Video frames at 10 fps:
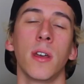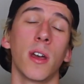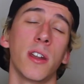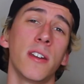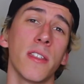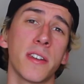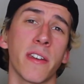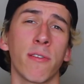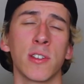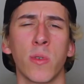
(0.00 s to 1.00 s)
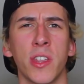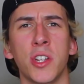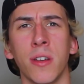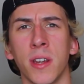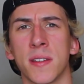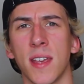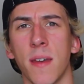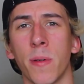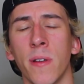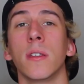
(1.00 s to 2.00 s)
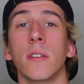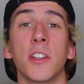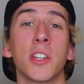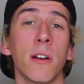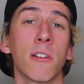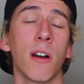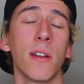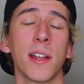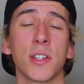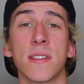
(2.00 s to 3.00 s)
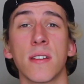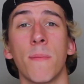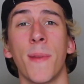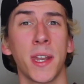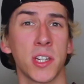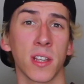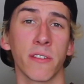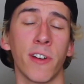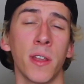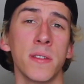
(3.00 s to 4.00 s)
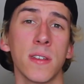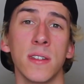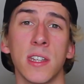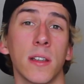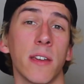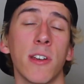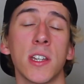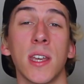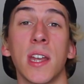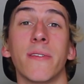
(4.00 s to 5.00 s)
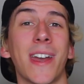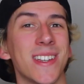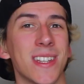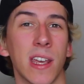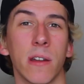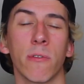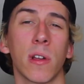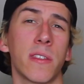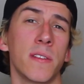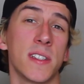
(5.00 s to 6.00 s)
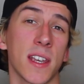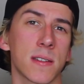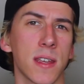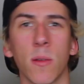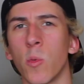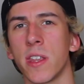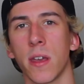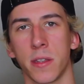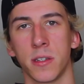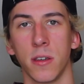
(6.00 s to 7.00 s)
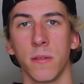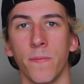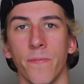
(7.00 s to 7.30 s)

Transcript: And another difference with the Junior SIPP, the child can't actually start managing the funds until they reach the age of 18 rather than 16 with the other two.